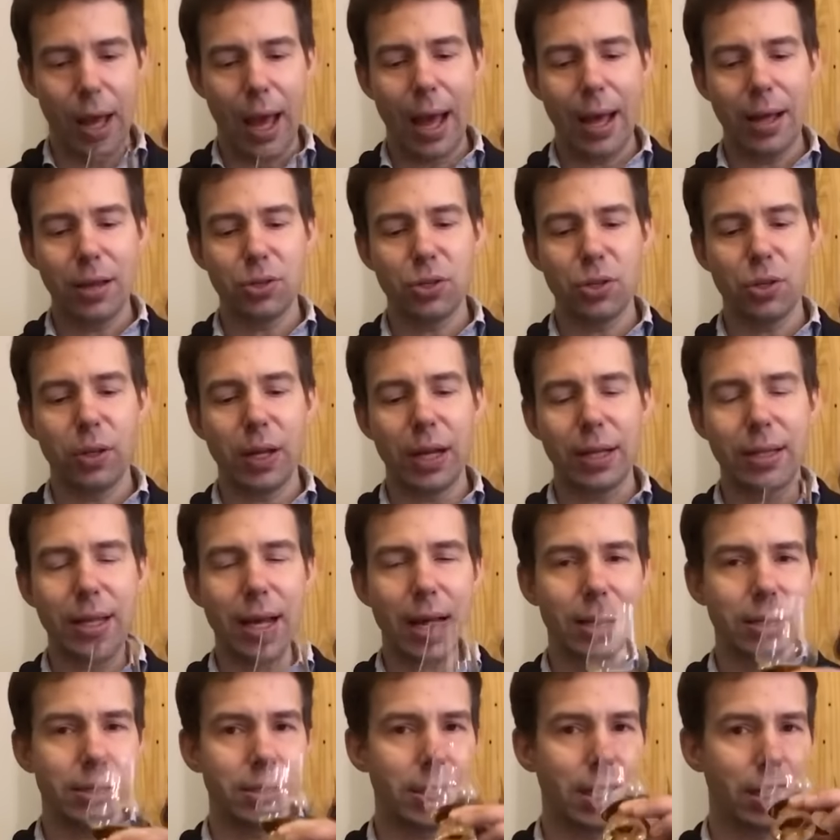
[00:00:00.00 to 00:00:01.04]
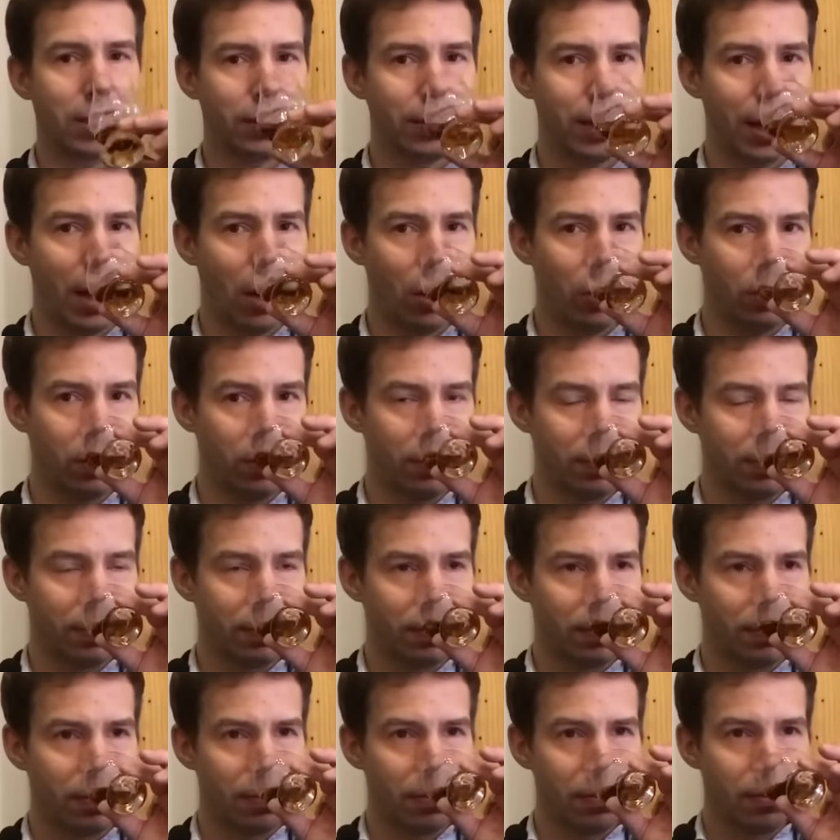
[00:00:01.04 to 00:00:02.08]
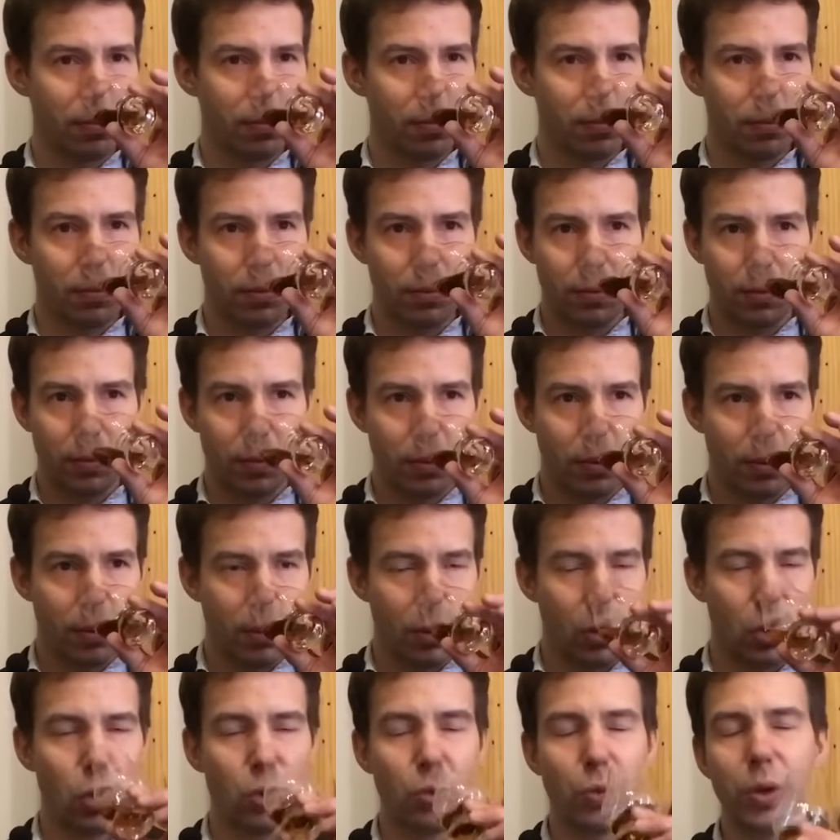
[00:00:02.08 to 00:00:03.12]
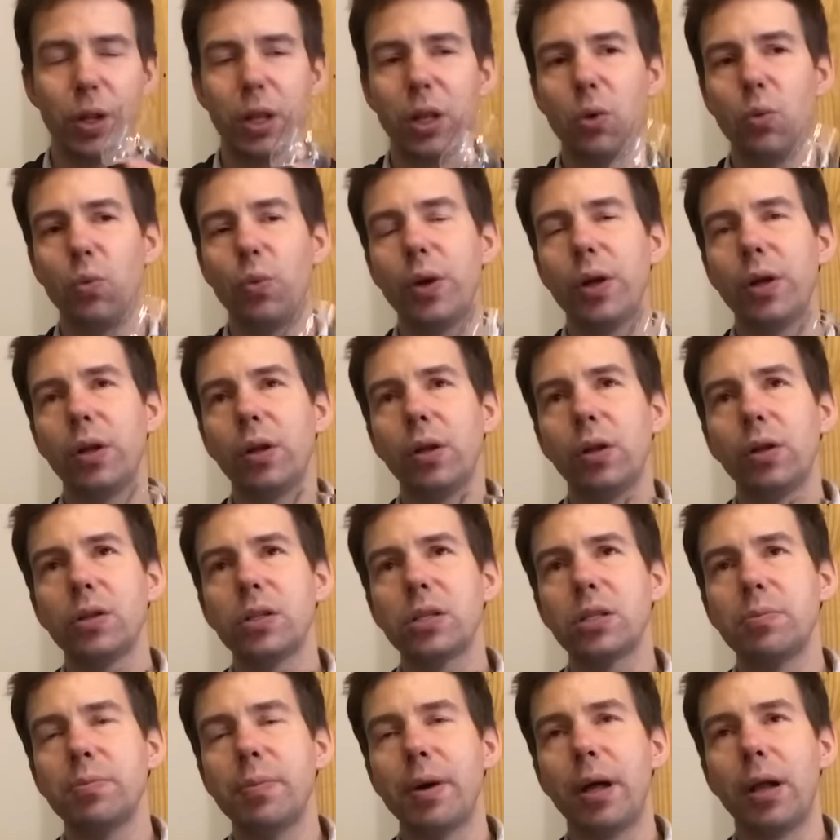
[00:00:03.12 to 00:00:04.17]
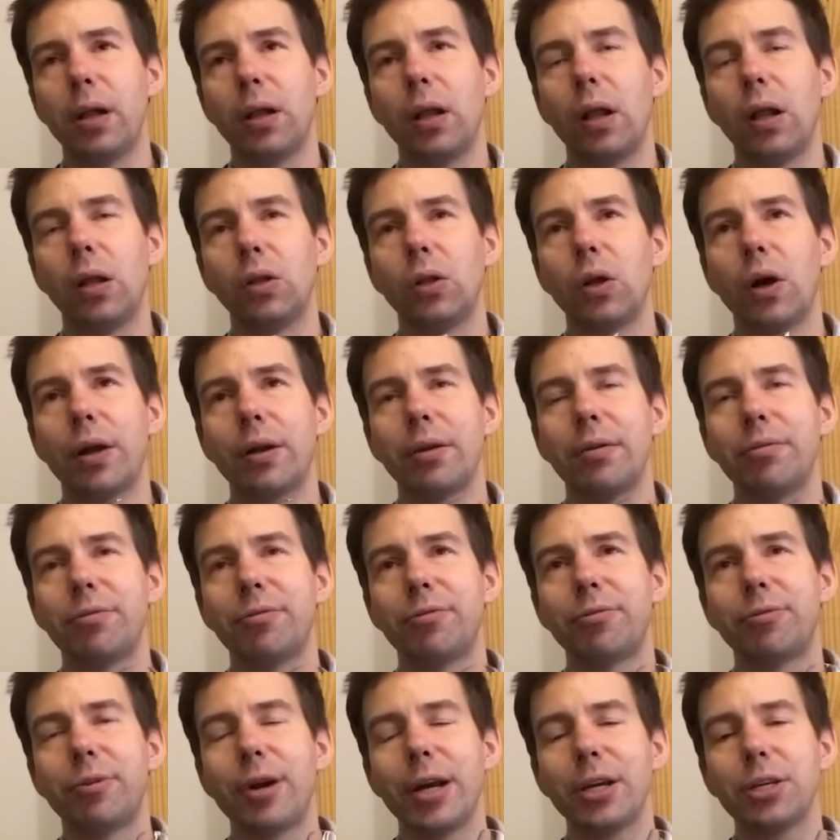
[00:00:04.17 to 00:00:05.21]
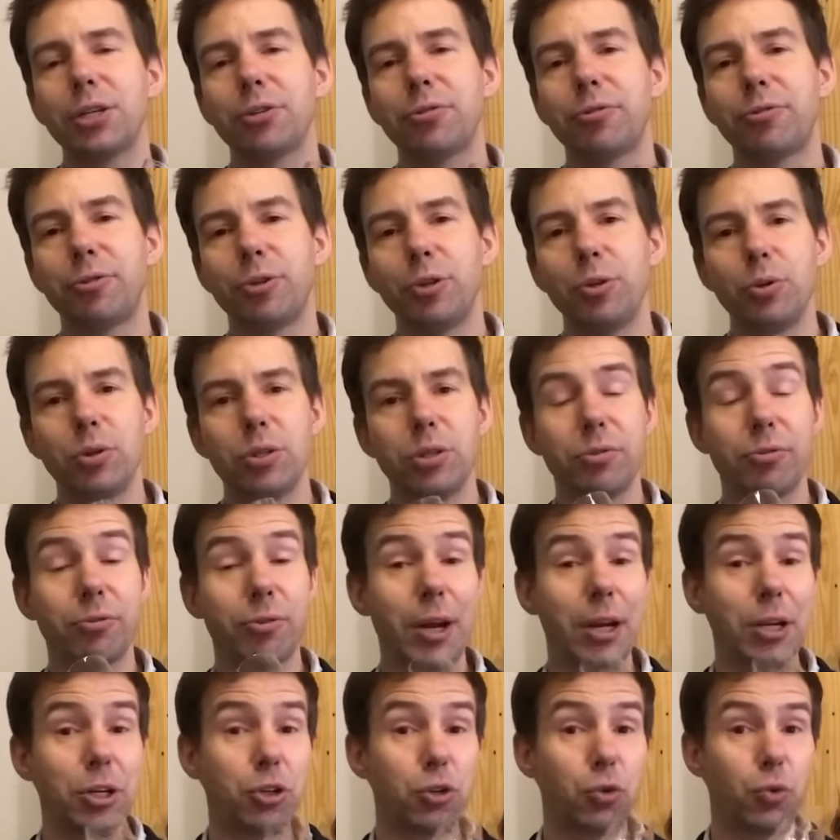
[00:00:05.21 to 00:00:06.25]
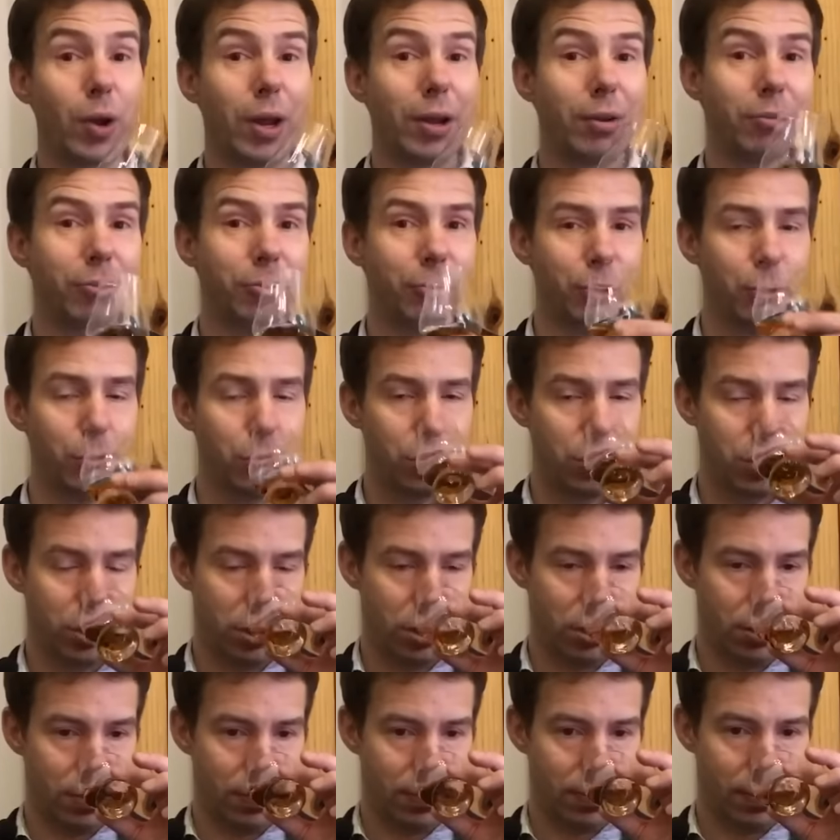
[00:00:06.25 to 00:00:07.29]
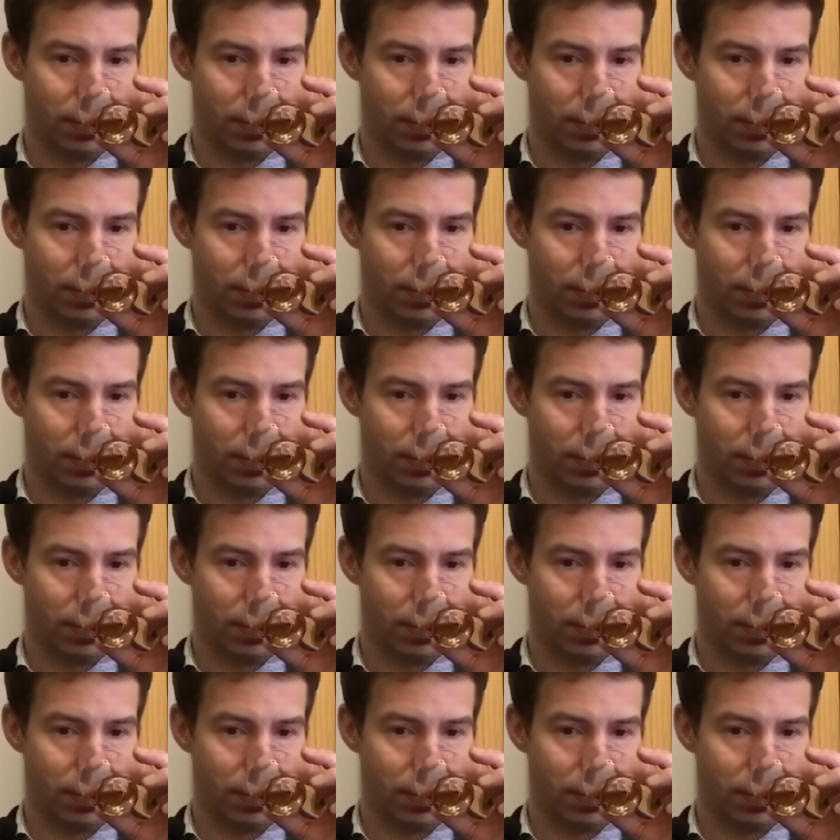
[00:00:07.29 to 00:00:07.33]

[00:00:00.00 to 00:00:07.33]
as you let that settle down, you really will smell a lot of fresh fruits, fresh red fruits,